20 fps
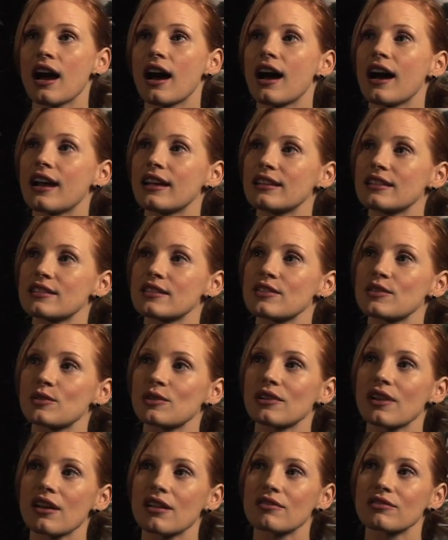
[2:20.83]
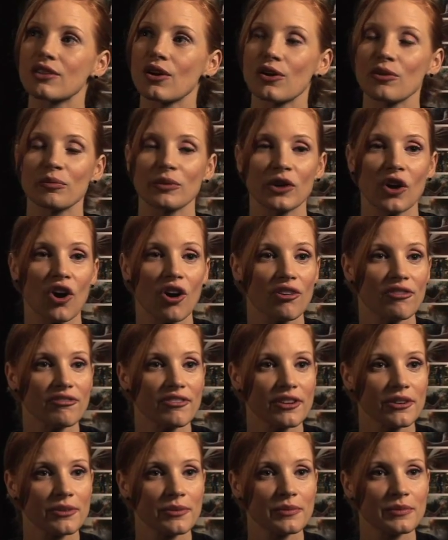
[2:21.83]
I listened to a lot of Lauren Bacall
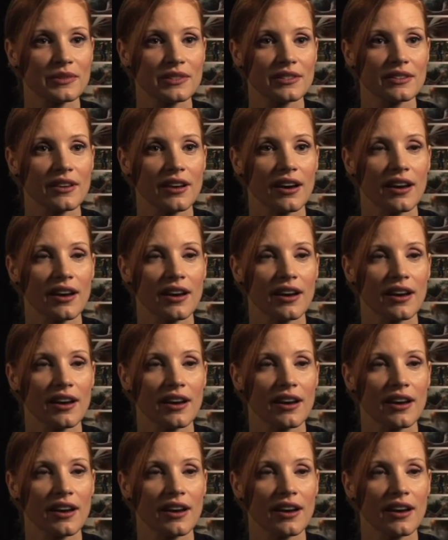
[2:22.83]
films